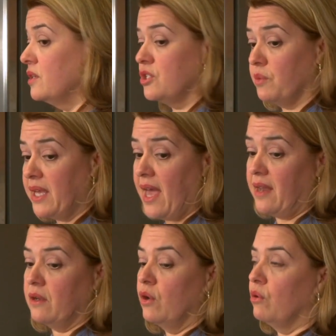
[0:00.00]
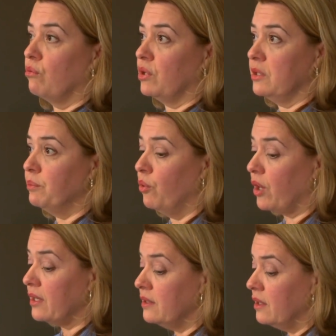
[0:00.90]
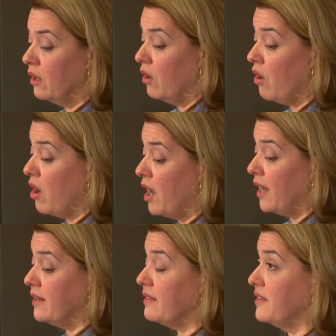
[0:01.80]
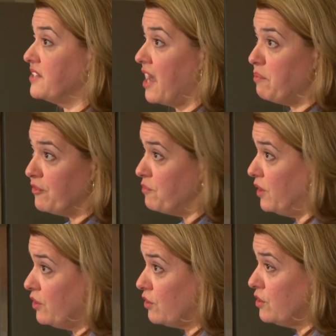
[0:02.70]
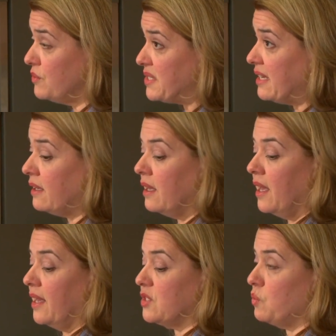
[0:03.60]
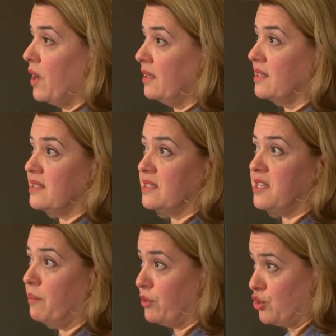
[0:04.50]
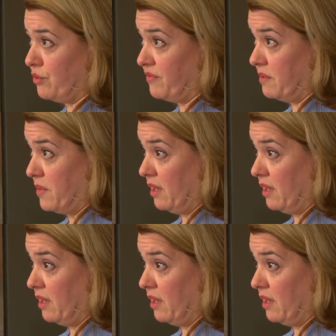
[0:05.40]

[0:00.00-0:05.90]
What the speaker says: So again, real important on the type of milk you're using as well as the temperature of the